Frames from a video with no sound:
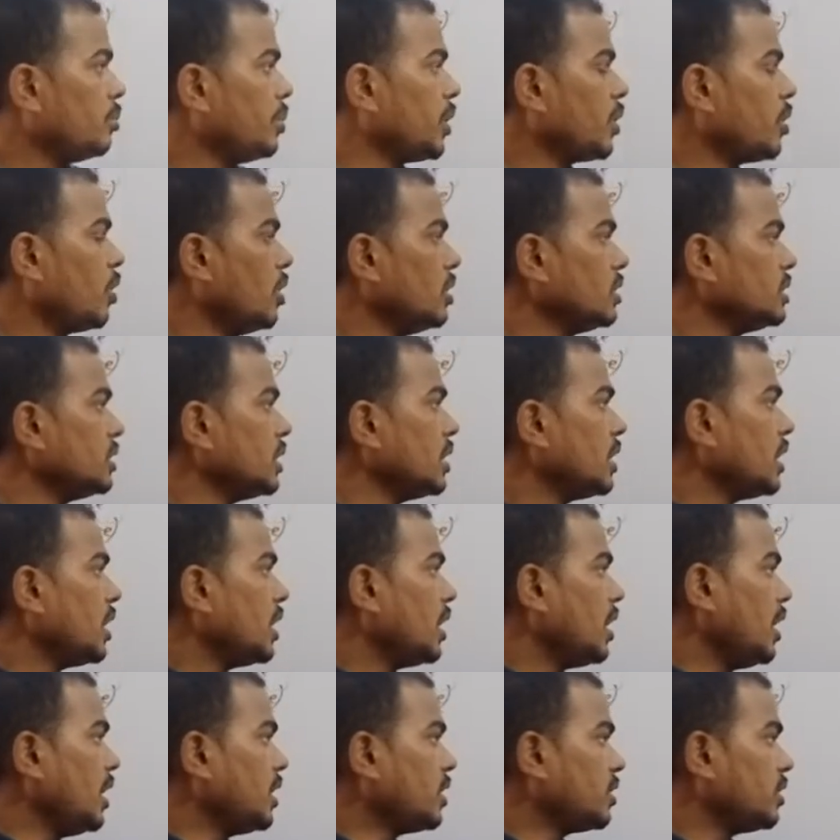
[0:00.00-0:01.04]

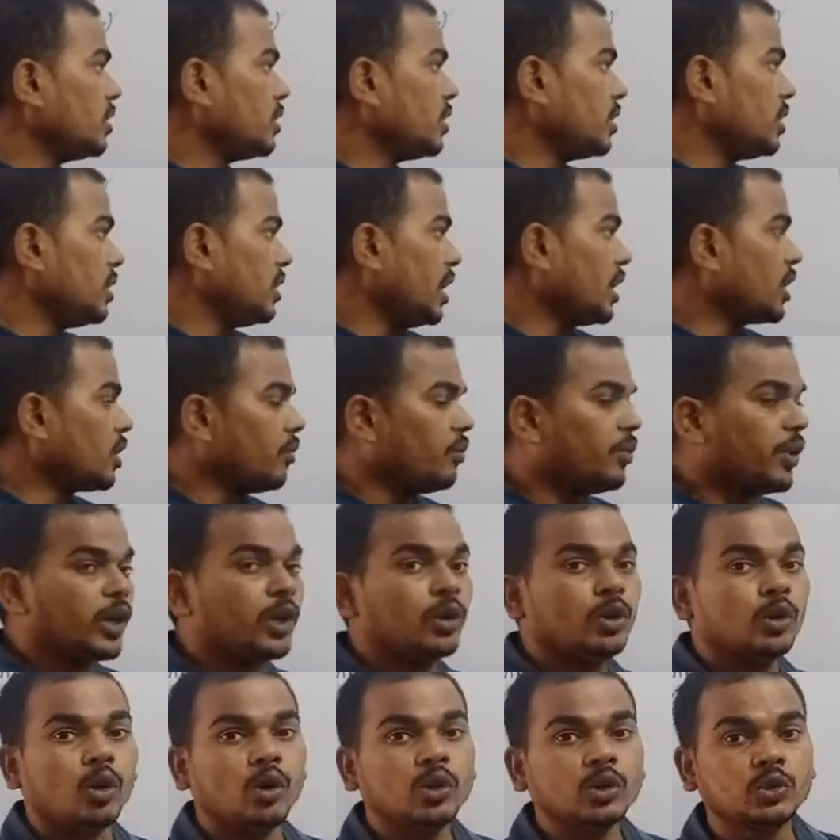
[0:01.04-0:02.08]
because it reacts
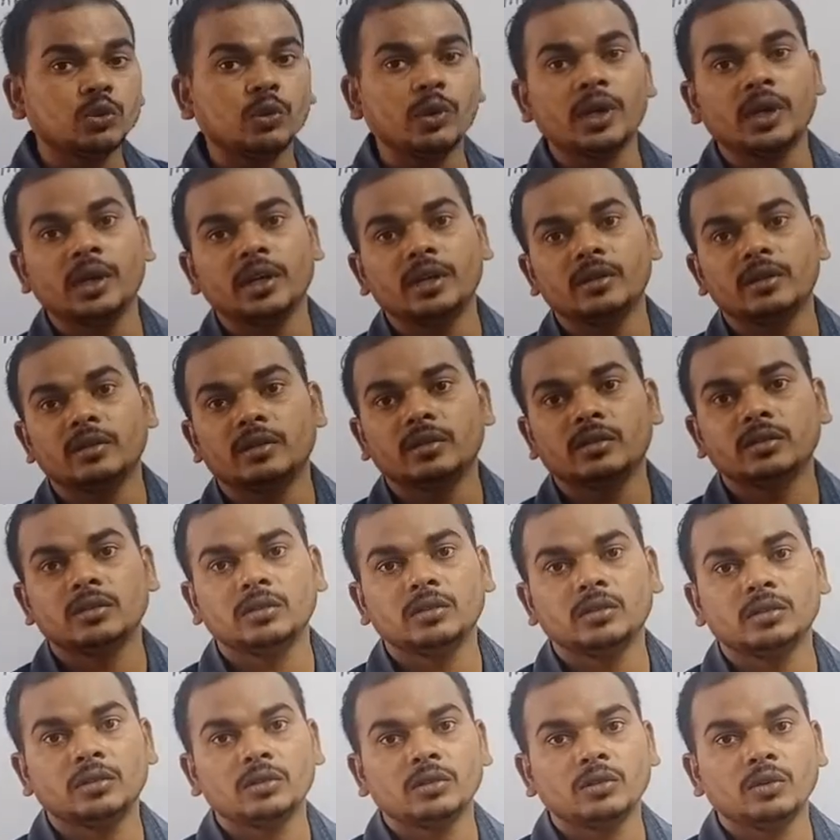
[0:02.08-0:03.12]
vigorously
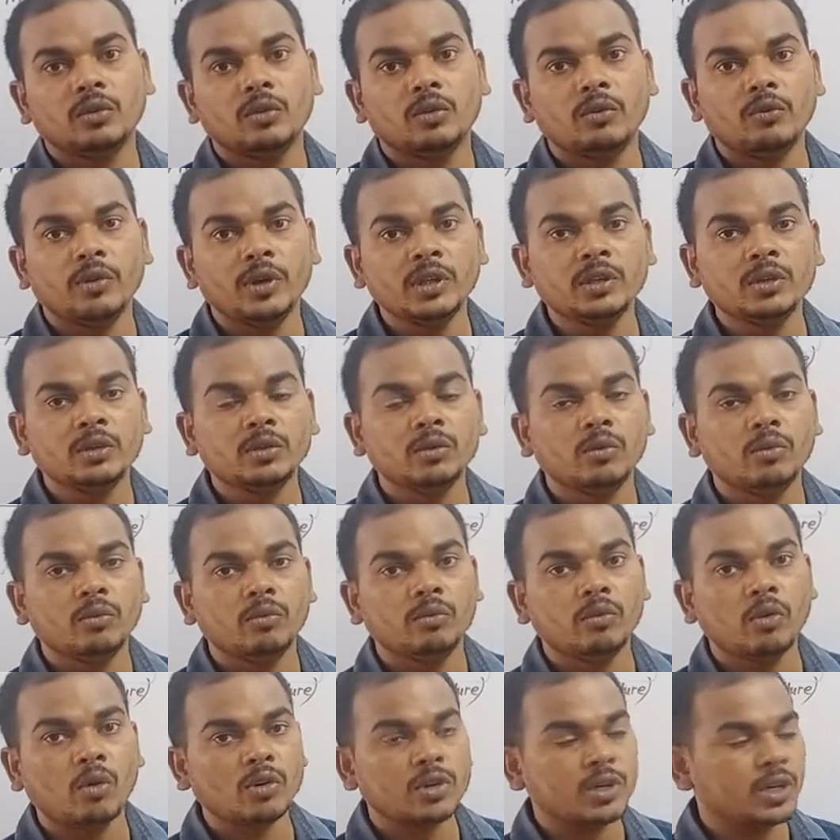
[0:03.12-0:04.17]

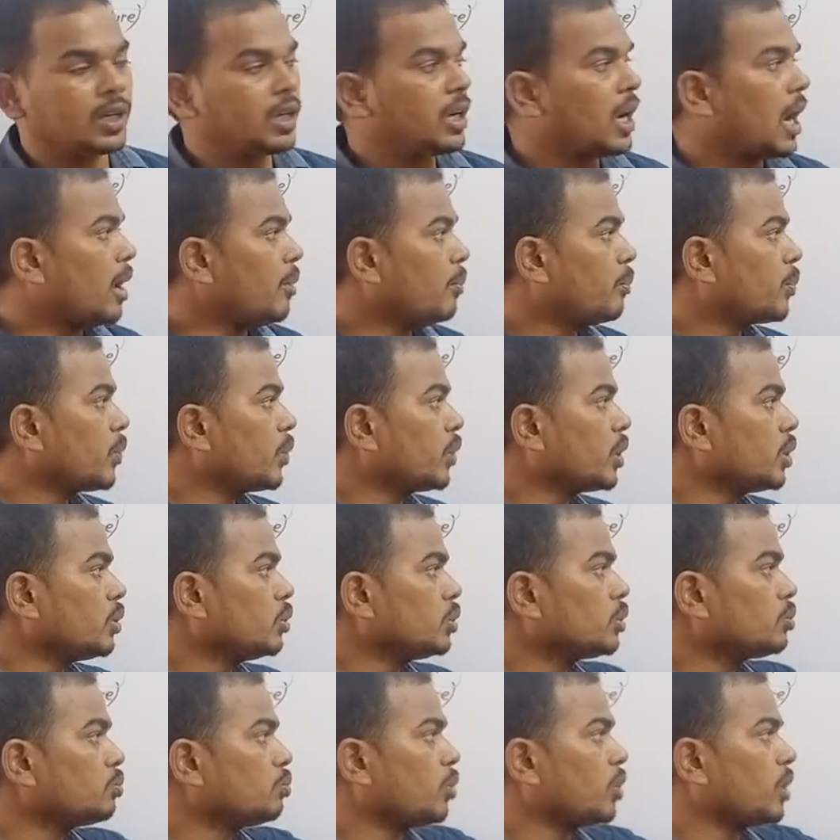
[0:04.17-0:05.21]
with water and
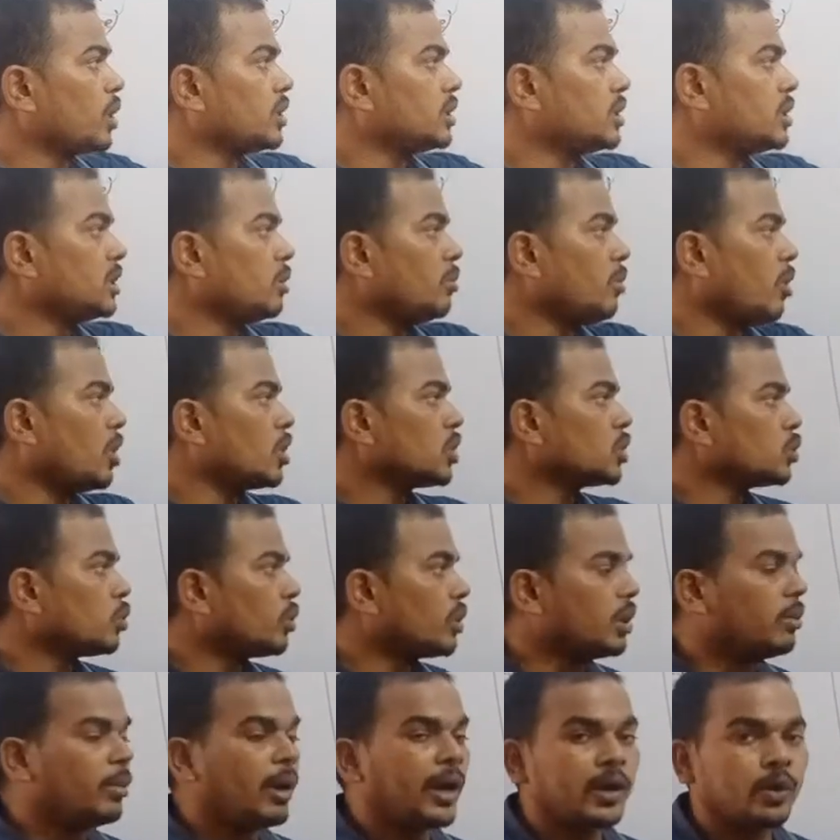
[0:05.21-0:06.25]
produce potassium or
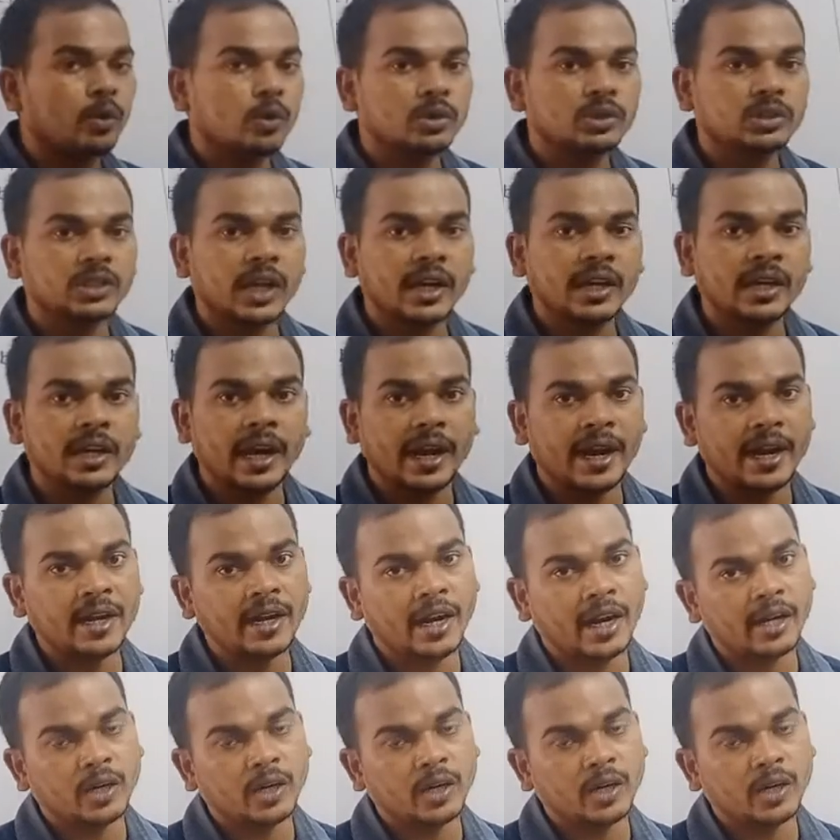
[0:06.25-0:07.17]
sodium hydroxide and